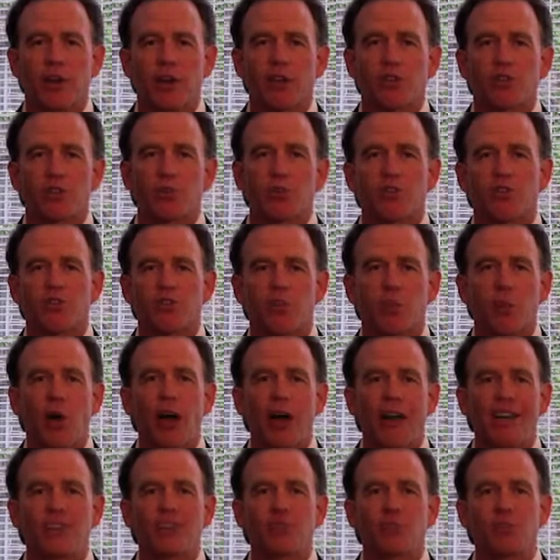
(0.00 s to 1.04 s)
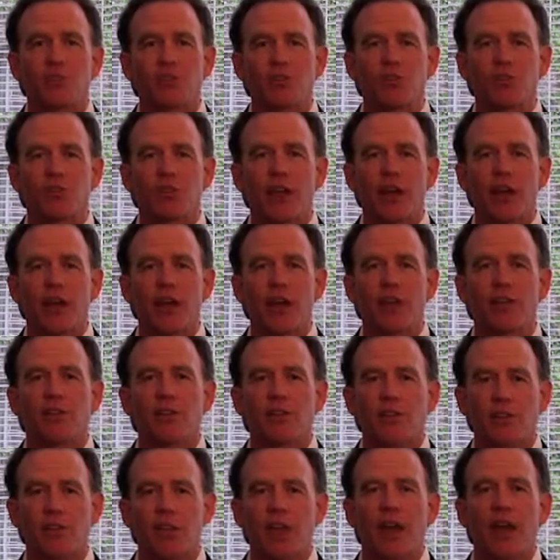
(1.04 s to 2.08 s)
It's when the spine is misaligned,
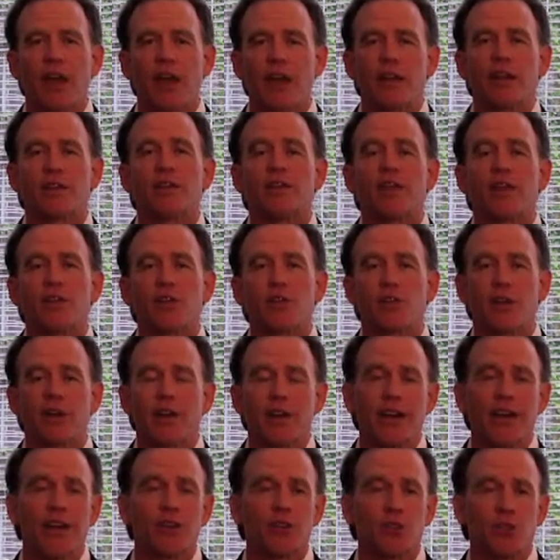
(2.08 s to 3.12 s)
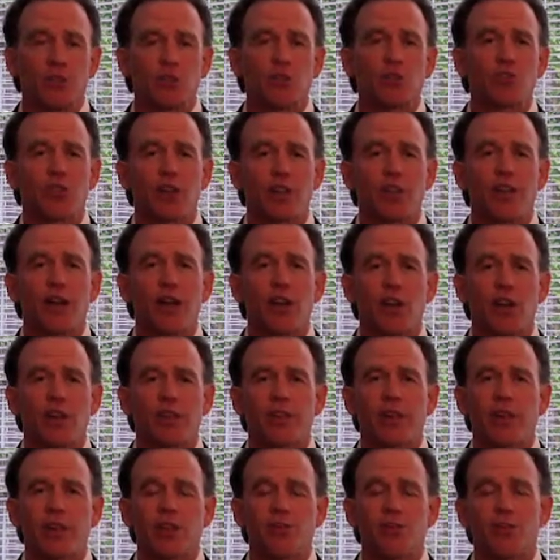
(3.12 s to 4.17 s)
and you can actually see that on the
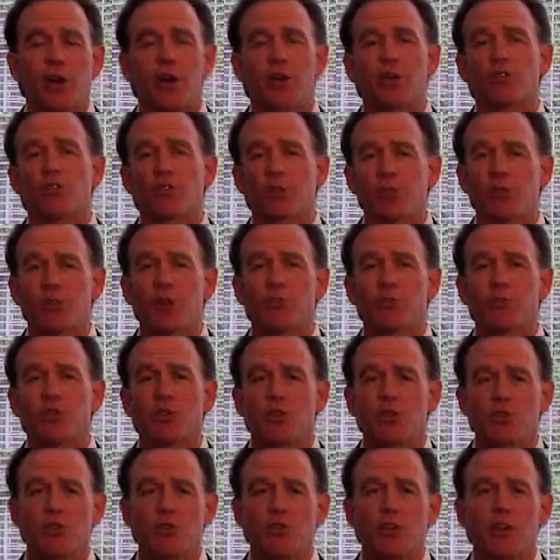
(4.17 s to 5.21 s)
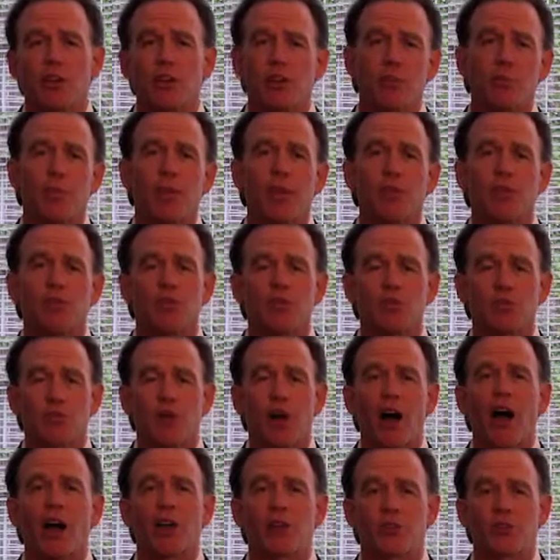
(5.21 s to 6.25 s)
x-ray, or sometimes you can see it in a patient's
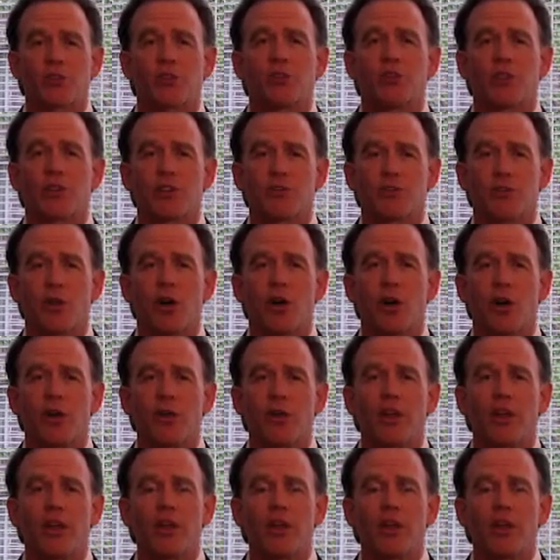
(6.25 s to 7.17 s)
posture as well.